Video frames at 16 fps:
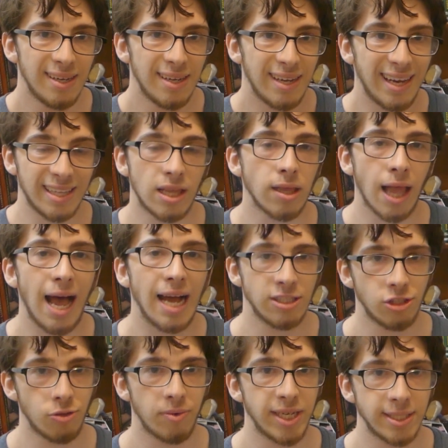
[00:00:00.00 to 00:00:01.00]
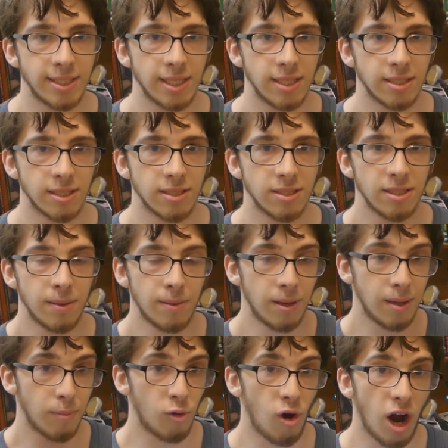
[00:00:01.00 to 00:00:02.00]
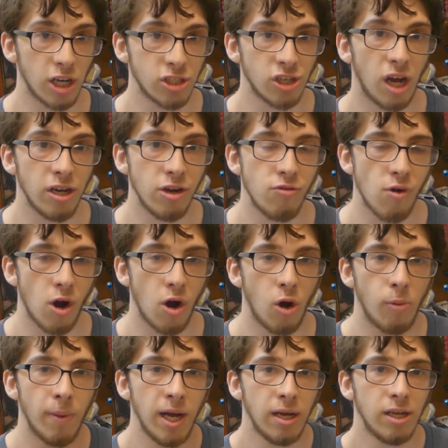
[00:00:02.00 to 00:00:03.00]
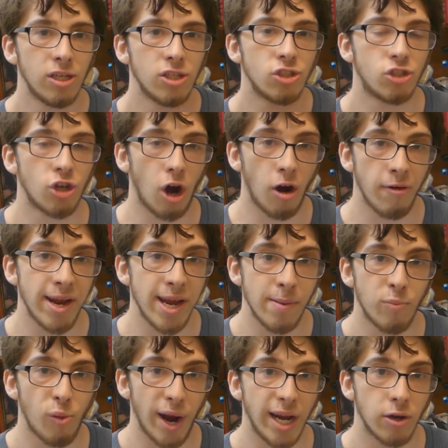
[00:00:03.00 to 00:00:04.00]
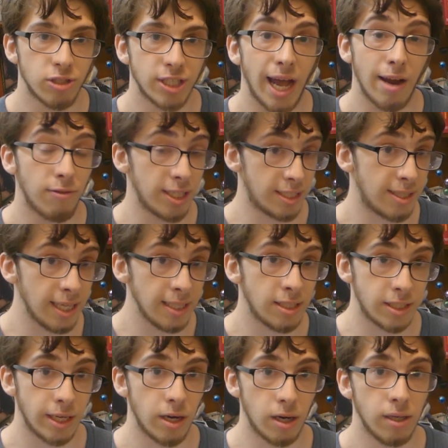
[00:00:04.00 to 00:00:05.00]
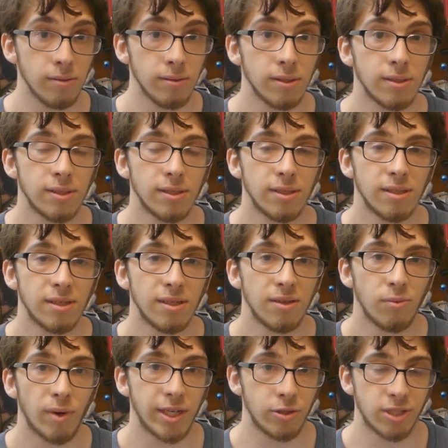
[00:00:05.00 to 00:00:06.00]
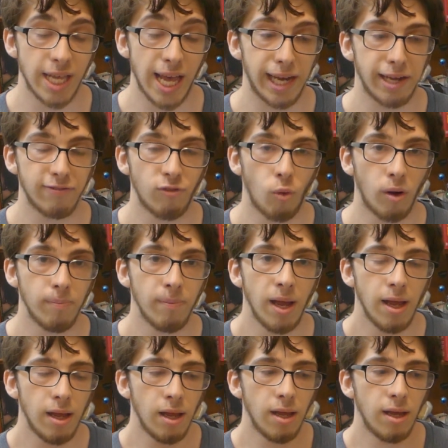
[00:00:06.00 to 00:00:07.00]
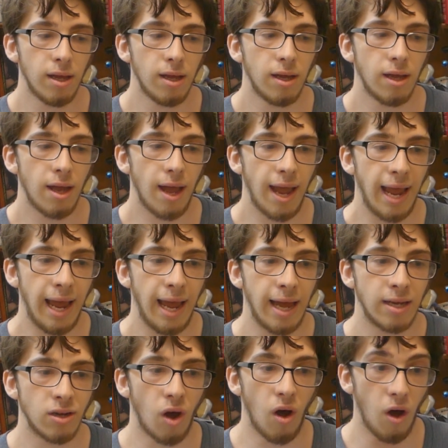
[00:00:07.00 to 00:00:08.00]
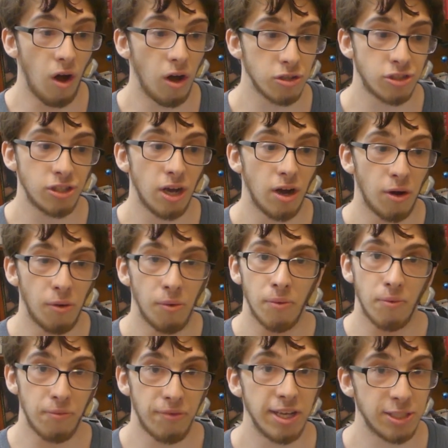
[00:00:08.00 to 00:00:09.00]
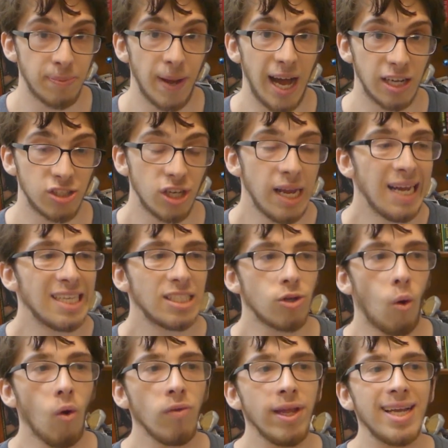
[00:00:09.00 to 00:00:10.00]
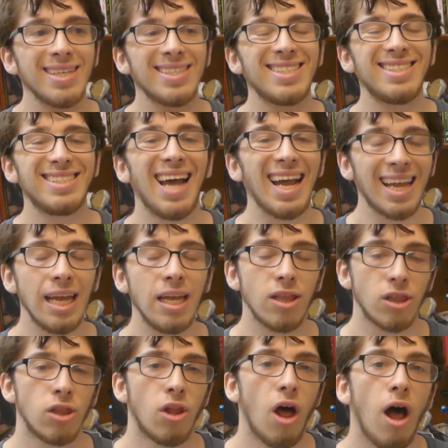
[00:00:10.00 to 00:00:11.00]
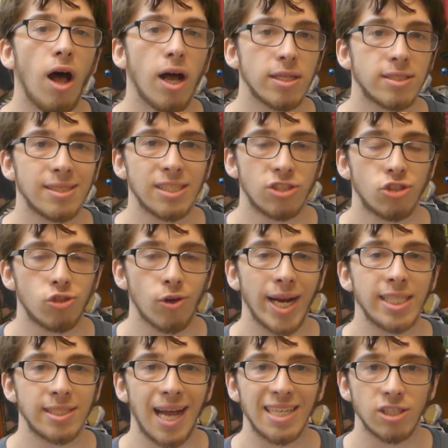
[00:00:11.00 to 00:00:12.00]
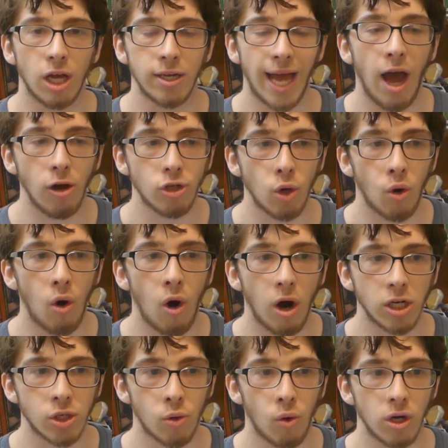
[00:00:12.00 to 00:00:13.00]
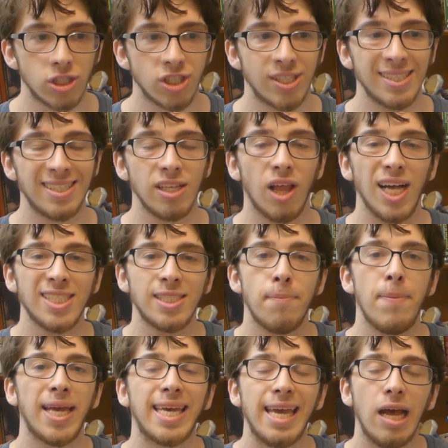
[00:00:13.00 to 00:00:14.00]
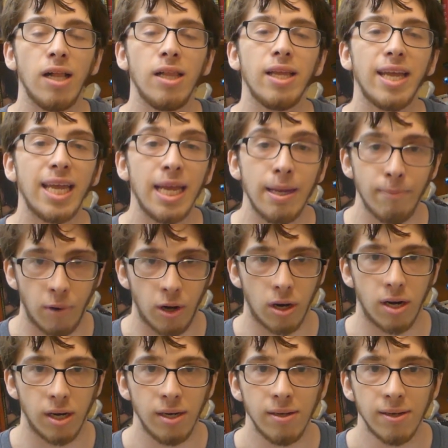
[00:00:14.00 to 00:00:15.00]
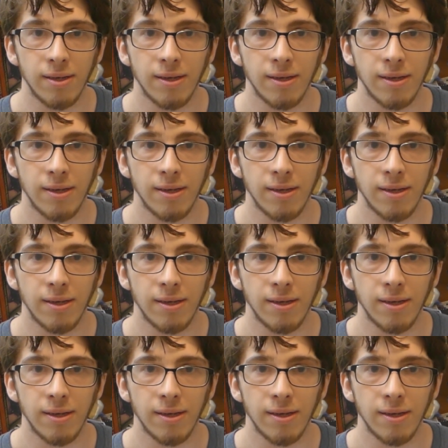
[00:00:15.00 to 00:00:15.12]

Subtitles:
in the last 3 seasons. Marajan in Rome, Jari in Buenos Aires this year, when he was lacking form, and also this match. It's only his 2nd loss in straight sets on outdoor hard courts since he lost to Mikael Ymer